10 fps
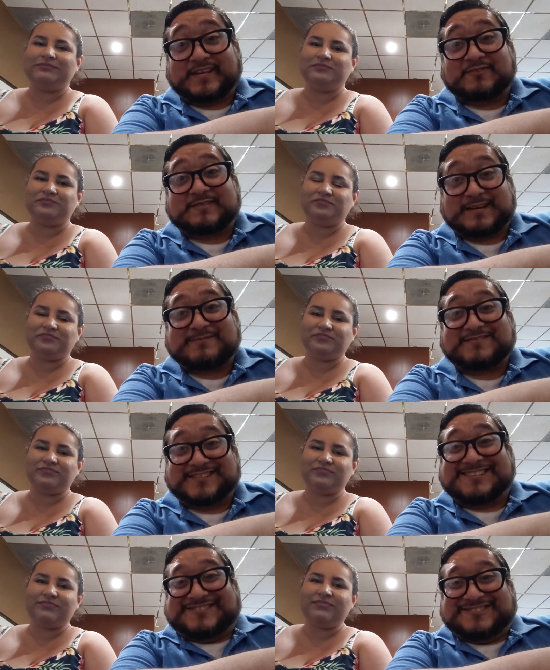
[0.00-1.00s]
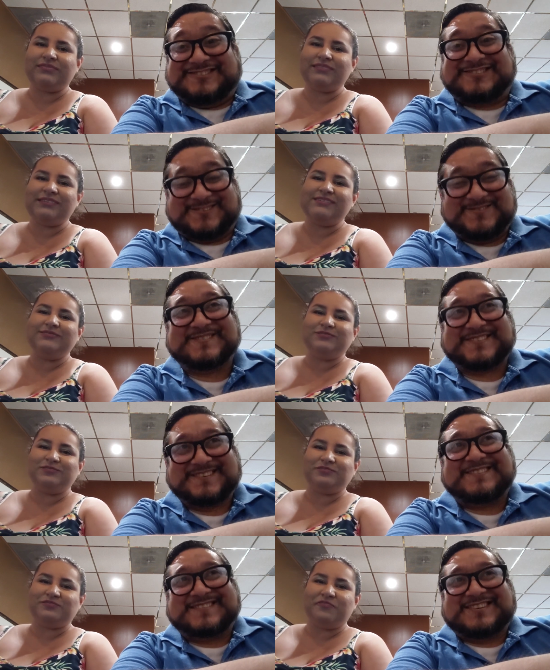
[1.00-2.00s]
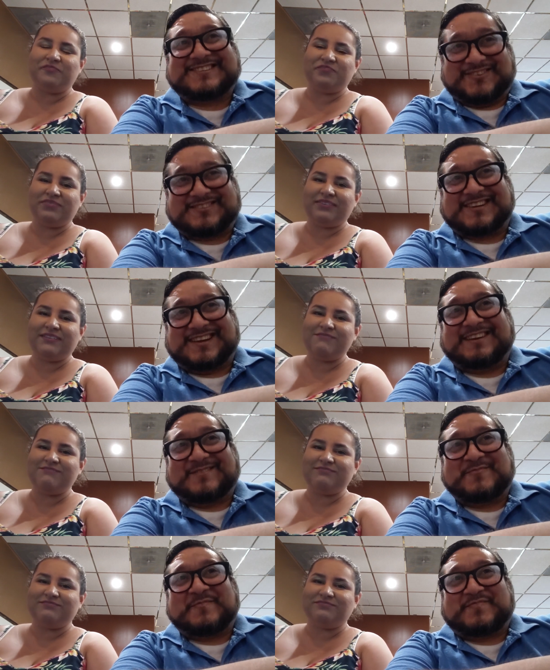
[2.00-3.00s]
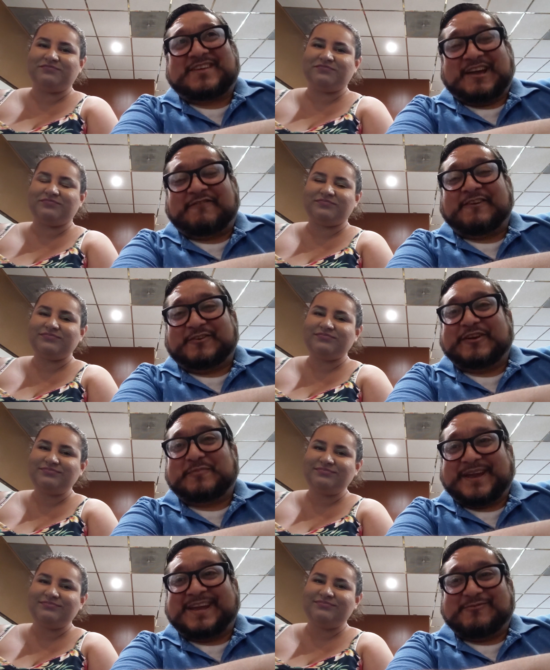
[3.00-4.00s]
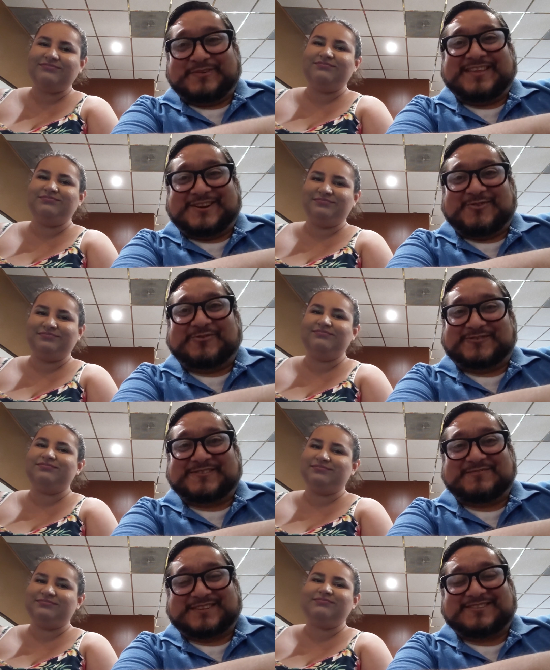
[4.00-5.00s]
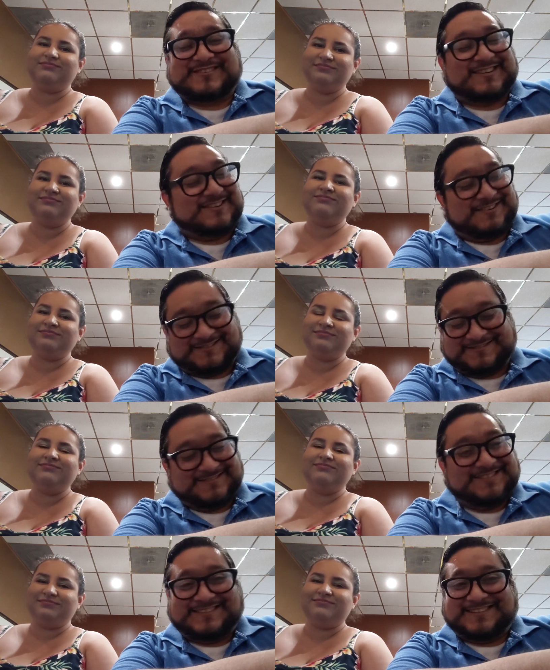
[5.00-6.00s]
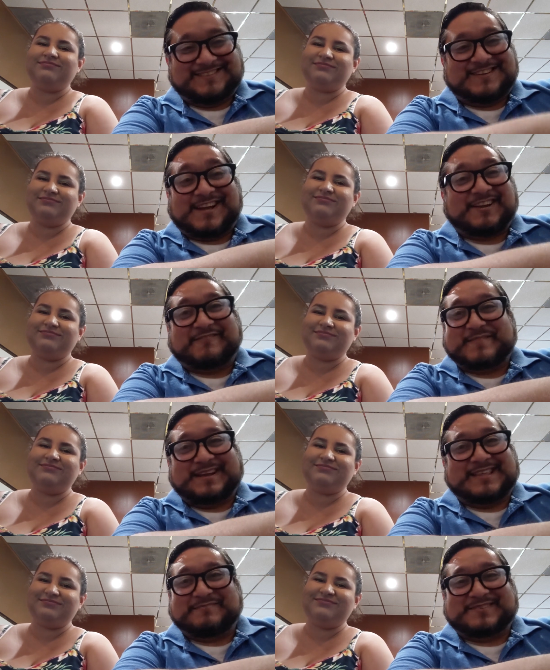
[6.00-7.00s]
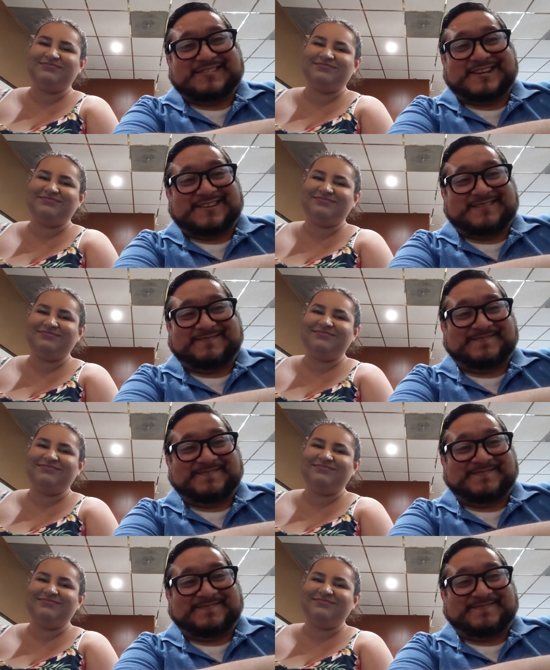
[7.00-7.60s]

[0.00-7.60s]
Speaker 1: making those types of decisions too. So it's like I feel their pain when they go through something. So it's like, ah, oh, I could have made that mistake.